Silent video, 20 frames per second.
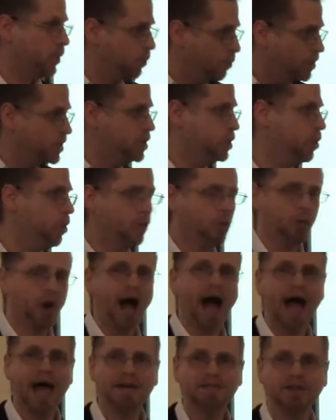when you
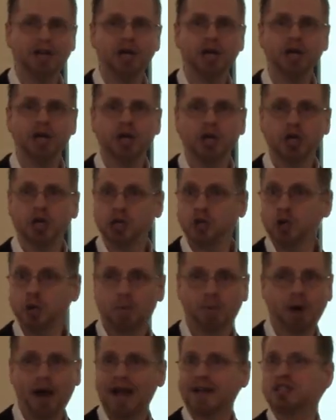arrived,
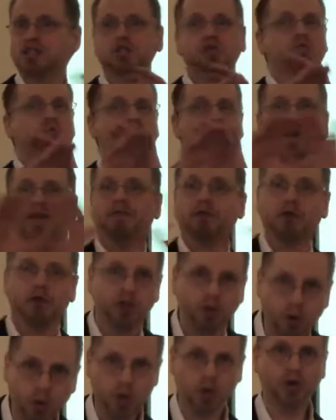you practiced whatever
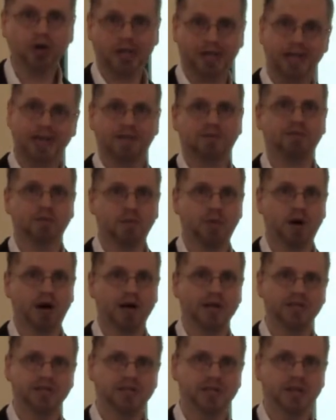your gift
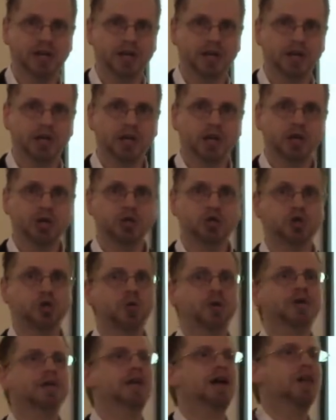was
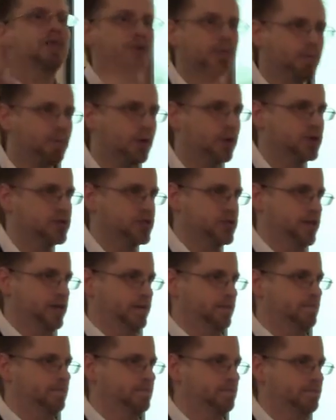to another
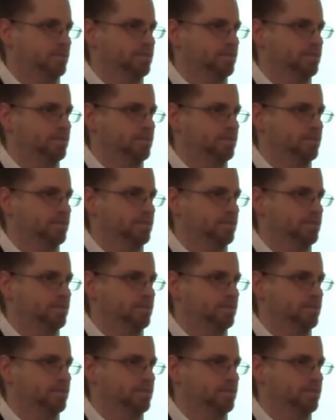person.